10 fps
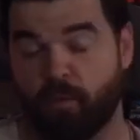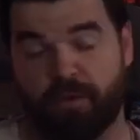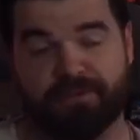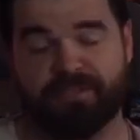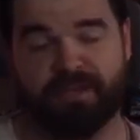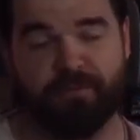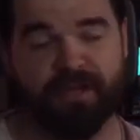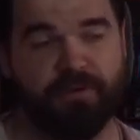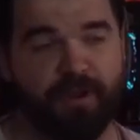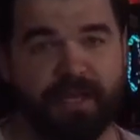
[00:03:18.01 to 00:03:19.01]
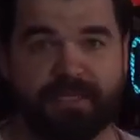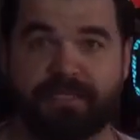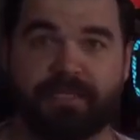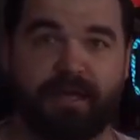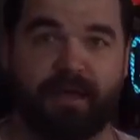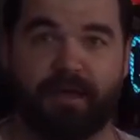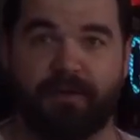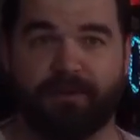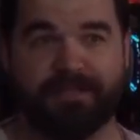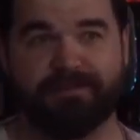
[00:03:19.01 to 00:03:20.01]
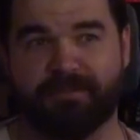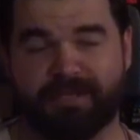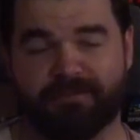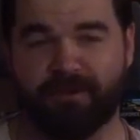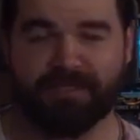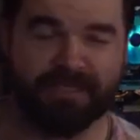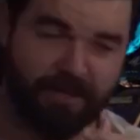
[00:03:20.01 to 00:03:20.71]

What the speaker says: Windows 10 ran great, ran some benchmarks, see